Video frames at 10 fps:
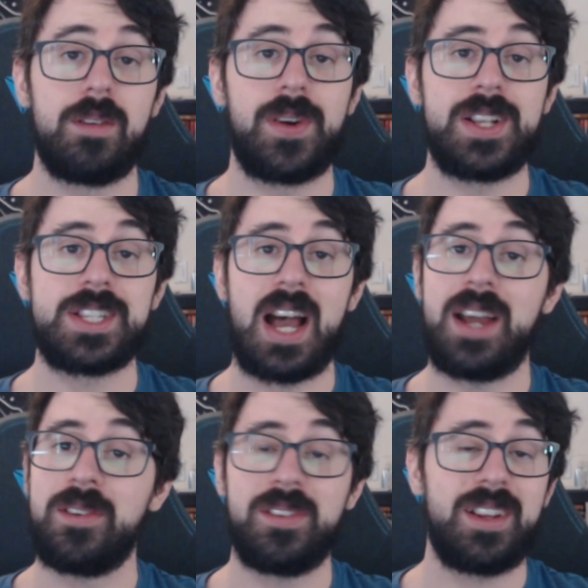Friends, I
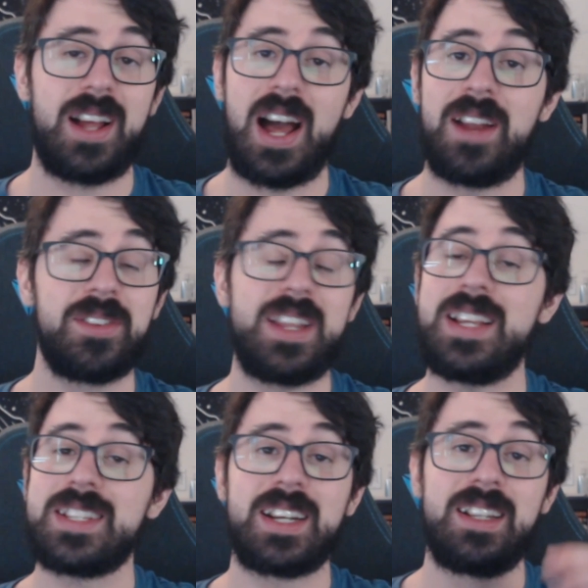don't think
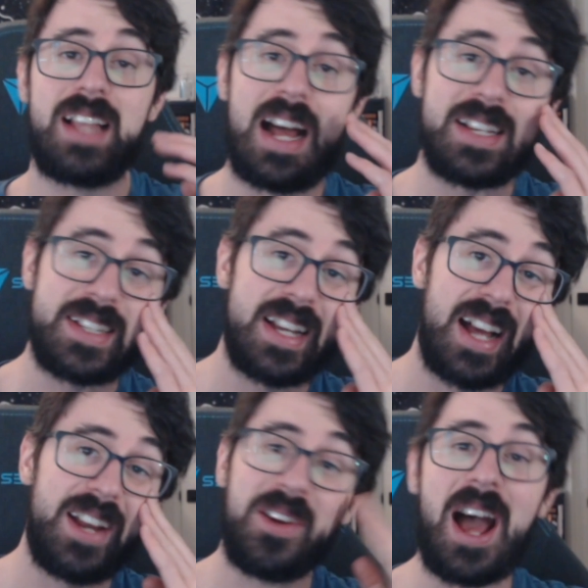he's gonna last.
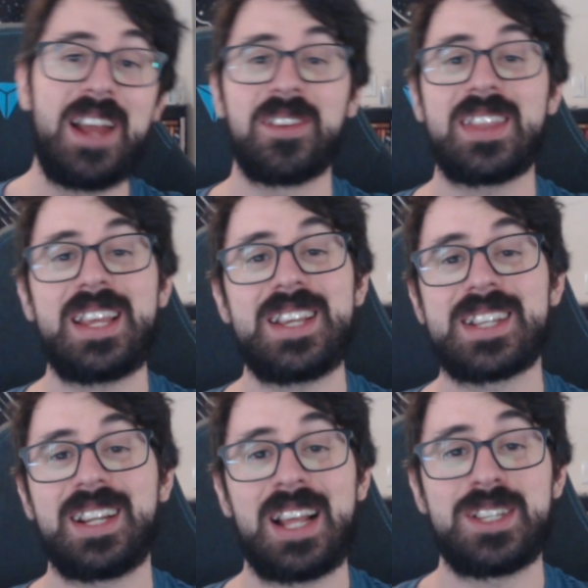I don't think he's
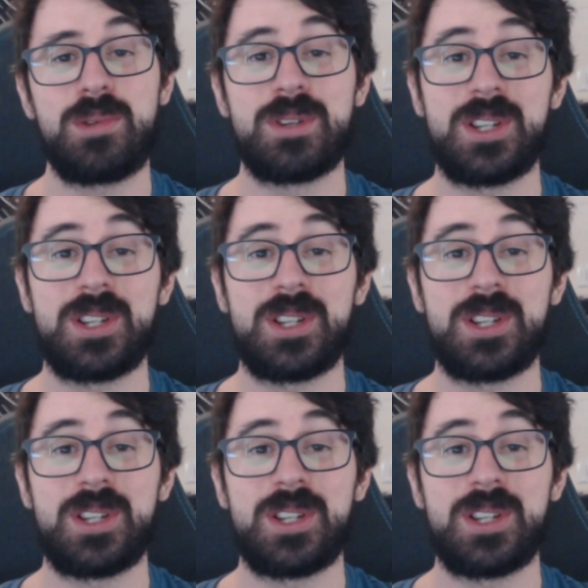gonna last too much